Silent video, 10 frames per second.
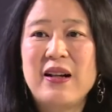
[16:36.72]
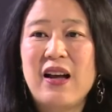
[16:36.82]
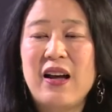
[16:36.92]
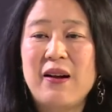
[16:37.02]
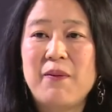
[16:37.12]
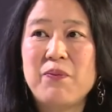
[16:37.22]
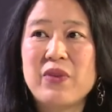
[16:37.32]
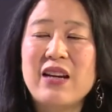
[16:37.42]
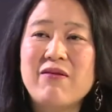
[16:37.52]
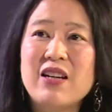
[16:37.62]
Um,
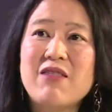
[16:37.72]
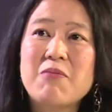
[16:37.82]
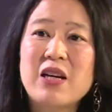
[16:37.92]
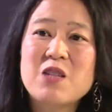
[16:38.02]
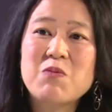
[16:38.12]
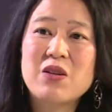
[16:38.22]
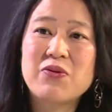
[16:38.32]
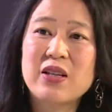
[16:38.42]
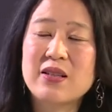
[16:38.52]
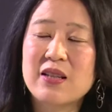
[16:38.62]
and it really mm-hmm. reminds me of
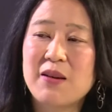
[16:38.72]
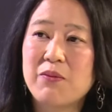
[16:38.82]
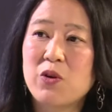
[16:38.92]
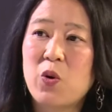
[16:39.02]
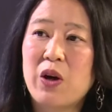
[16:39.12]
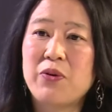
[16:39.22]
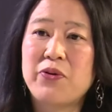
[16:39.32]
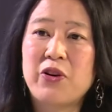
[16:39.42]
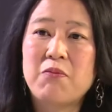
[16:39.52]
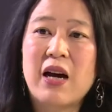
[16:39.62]
this um, quote
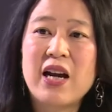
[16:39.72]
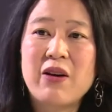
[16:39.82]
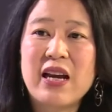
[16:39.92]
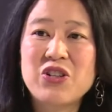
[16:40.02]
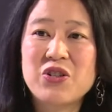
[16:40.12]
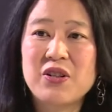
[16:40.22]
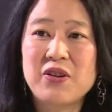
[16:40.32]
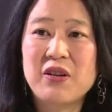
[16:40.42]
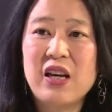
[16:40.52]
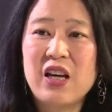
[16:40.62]
from Maya
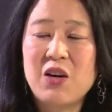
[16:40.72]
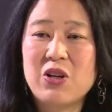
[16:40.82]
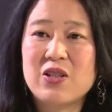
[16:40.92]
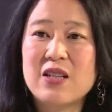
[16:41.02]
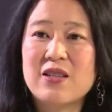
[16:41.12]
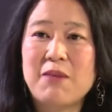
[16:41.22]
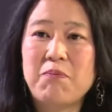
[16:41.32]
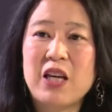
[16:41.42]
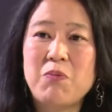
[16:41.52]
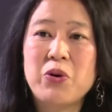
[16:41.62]
Angelou, which says that
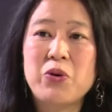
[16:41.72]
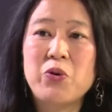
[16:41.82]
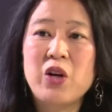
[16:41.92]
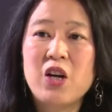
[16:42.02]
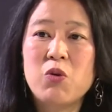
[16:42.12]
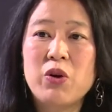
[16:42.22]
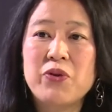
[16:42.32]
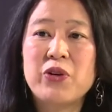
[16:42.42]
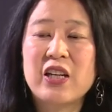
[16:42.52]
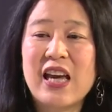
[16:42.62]
people will
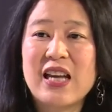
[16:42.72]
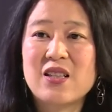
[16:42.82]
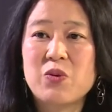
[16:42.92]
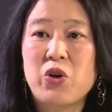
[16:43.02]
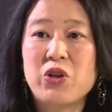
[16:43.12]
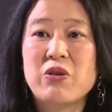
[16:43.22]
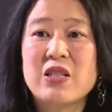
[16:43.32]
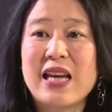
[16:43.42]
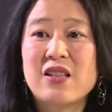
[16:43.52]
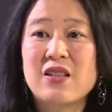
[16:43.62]
forget what you
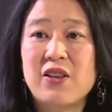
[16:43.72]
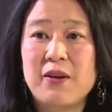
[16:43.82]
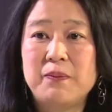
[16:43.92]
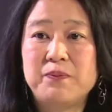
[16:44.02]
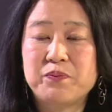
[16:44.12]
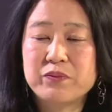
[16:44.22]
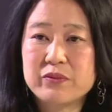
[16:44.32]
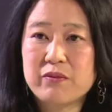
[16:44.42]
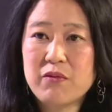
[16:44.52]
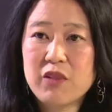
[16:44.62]
said to them.
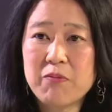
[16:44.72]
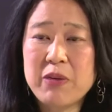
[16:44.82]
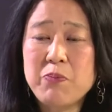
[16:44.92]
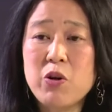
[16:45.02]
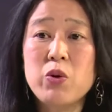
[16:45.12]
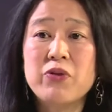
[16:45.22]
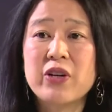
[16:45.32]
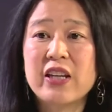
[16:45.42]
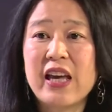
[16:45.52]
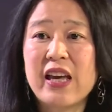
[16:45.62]
People will
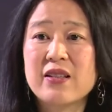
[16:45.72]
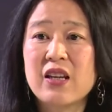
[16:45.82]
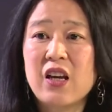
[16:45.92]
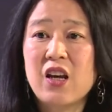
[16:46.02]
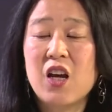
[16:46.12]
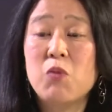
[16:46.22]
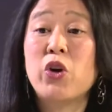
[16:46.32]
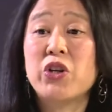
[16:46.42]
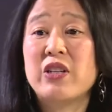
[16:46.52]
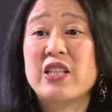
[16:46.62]
forget um,
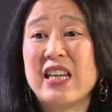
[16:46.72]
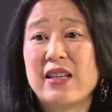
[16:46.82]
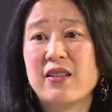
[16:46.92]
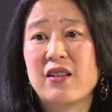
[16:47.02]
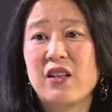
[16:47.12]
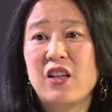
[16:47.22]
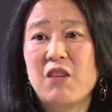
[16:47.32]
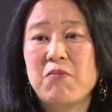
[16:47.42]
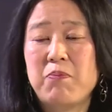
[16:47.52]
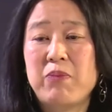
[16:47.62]
what you did,
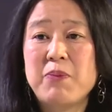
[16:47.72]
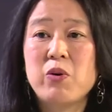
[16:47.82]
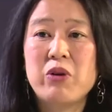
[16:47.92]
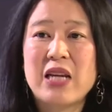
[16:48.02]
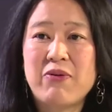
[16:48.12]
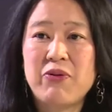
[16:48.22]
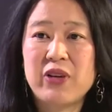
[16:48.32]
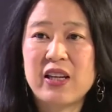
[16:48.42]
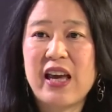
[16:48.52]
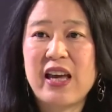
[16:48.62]
but people will never
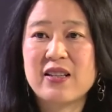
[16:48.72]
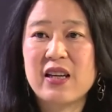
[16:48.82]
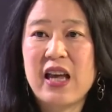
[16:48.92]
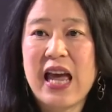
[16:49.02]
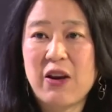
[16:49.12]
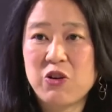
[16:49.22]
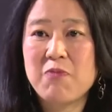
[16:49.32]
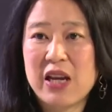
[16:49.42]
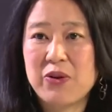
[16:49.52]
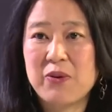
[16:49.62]
forget how you
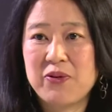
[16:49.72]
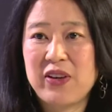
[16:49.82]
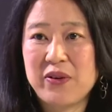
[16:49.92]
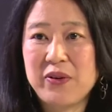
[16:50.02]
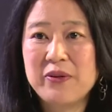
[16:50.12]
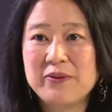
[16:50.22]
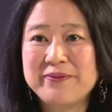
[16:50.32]
made them feel.